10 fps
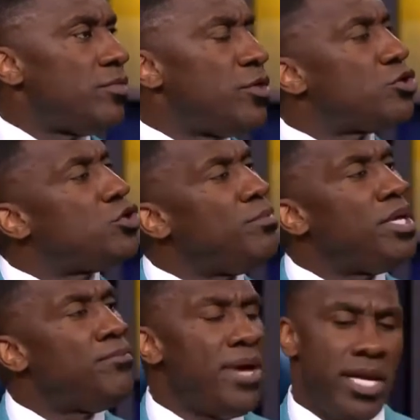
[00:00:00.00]
that should
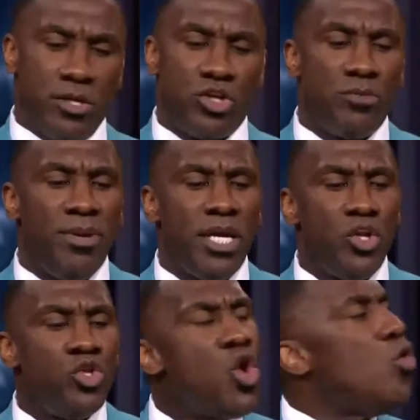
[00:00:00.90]
be
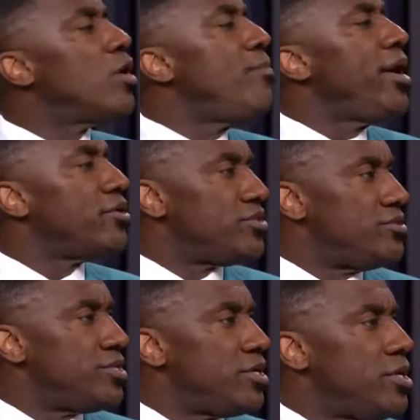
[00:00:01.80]
no
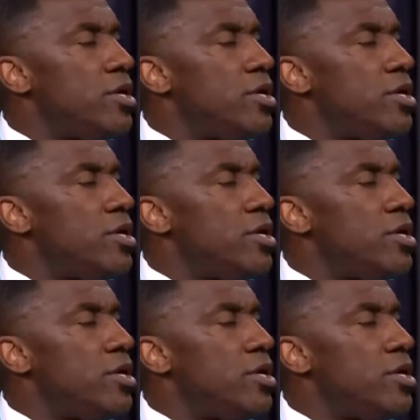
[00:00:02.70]
comparisons.